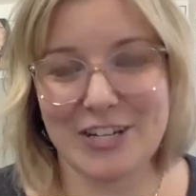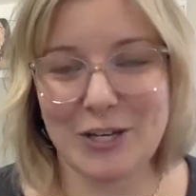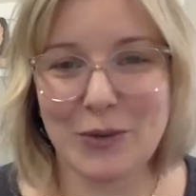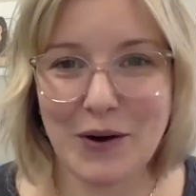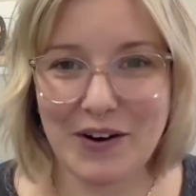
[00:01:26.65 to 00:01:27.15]

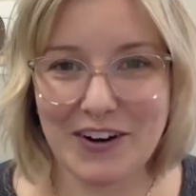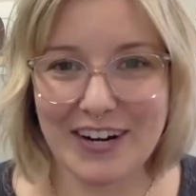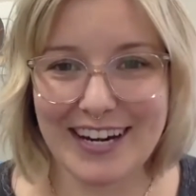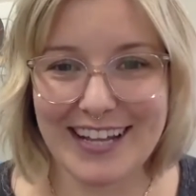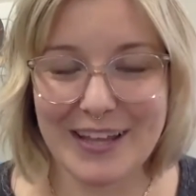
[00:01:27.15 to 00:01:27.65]
you are
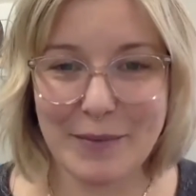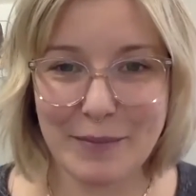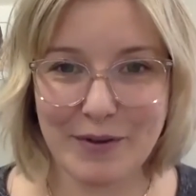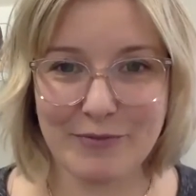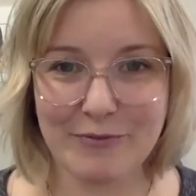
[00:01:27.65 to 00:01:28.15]
getting them
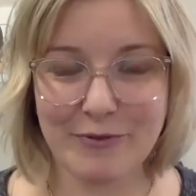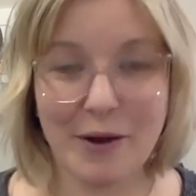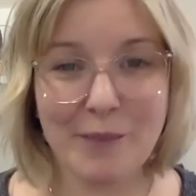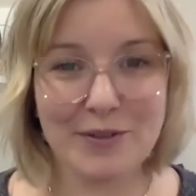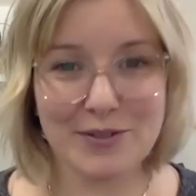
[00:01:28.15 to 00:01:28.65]

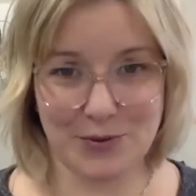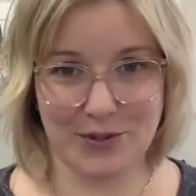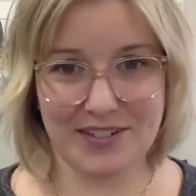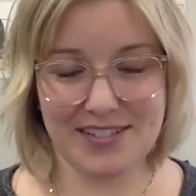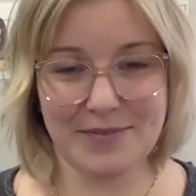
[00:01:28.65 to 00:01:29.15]
from the
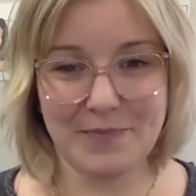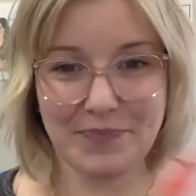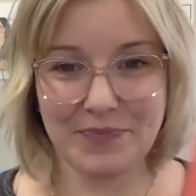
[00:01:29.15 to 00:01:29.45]
source,